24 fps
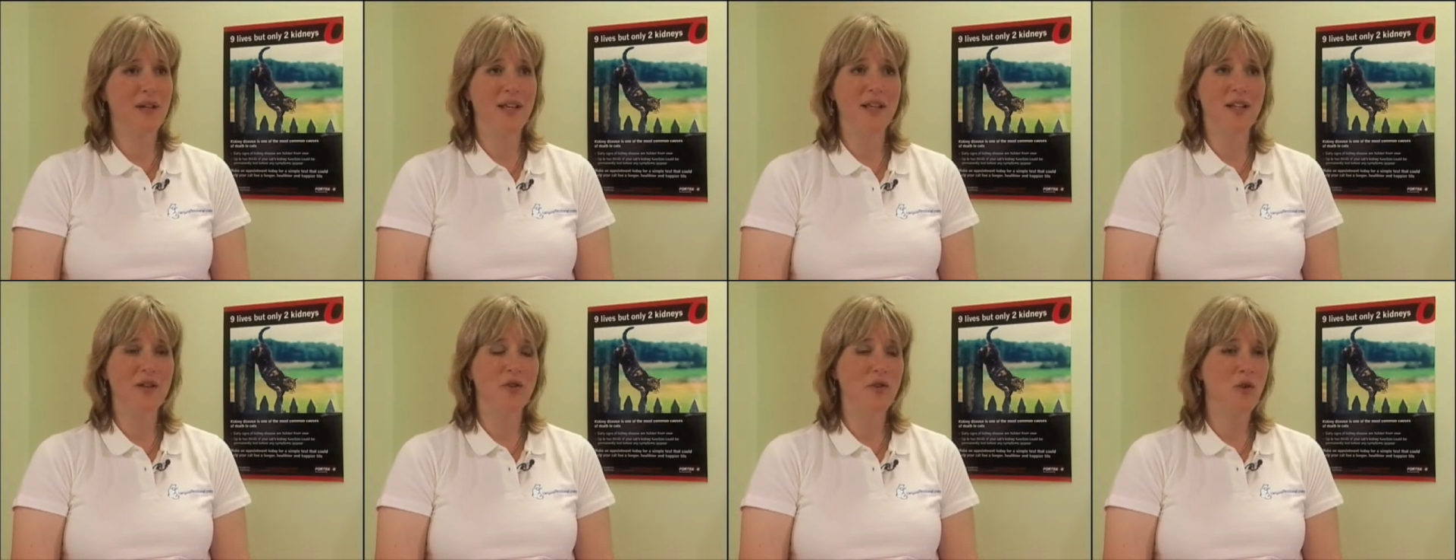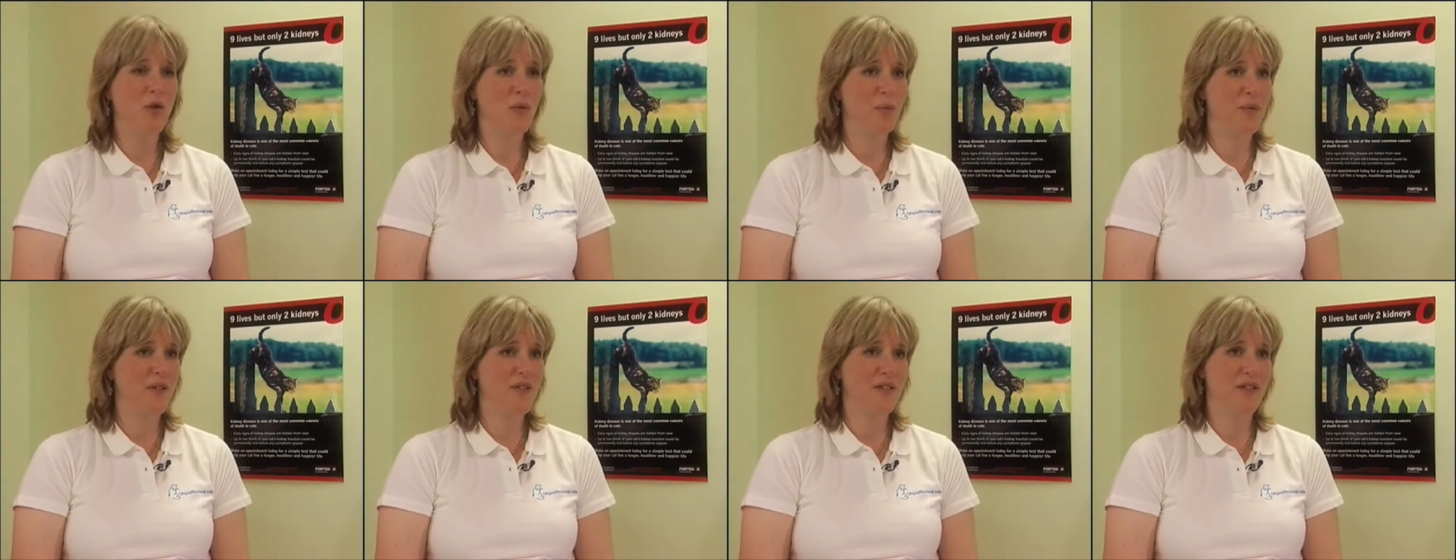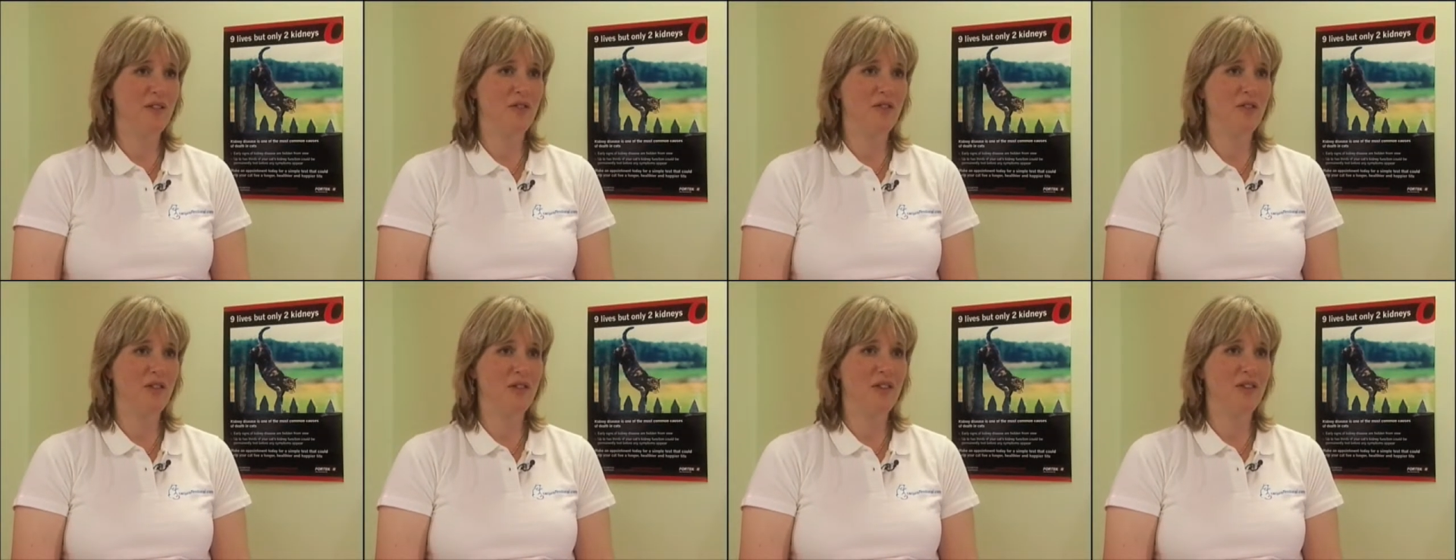enormous
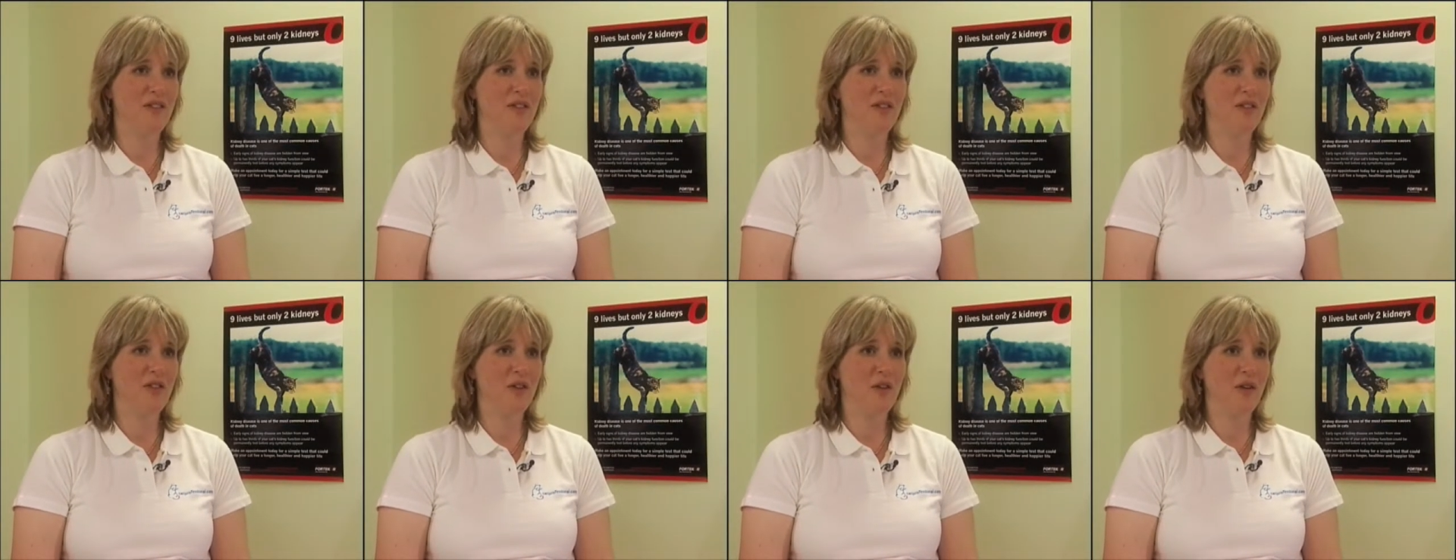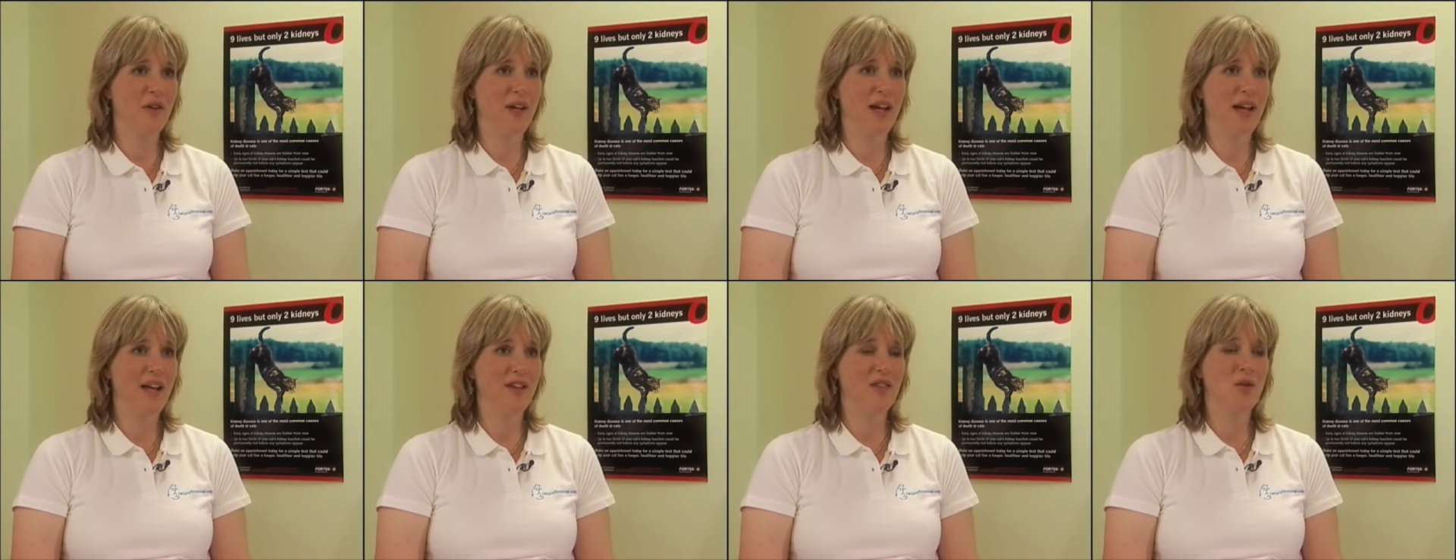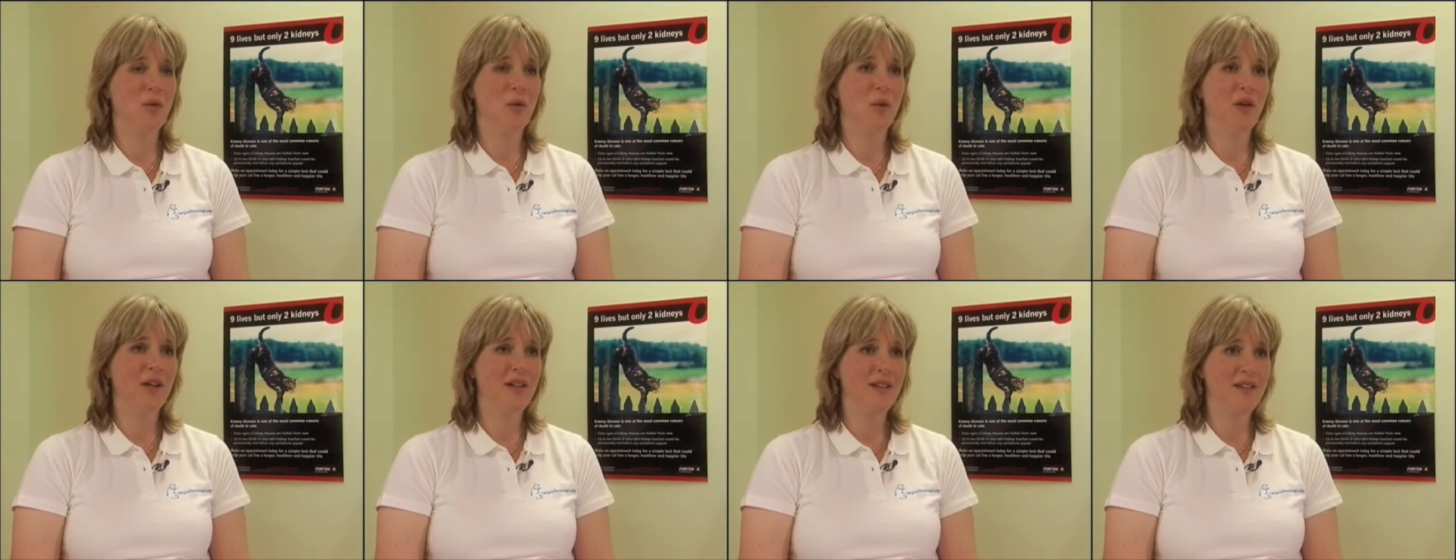difference to your cat's
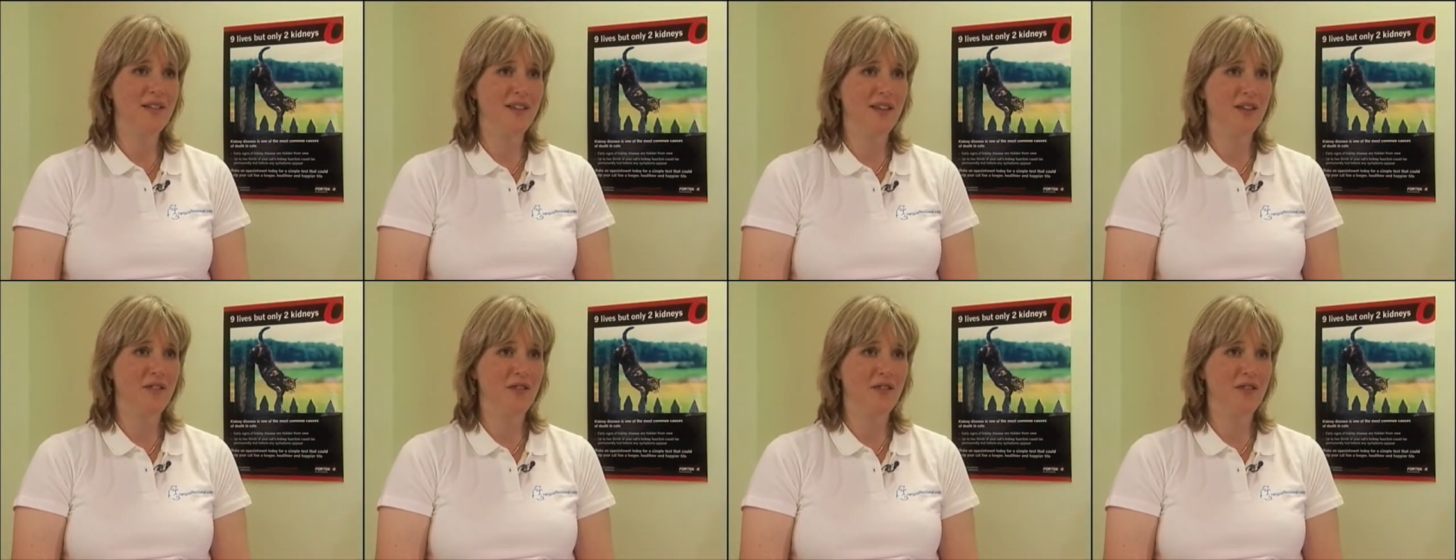quality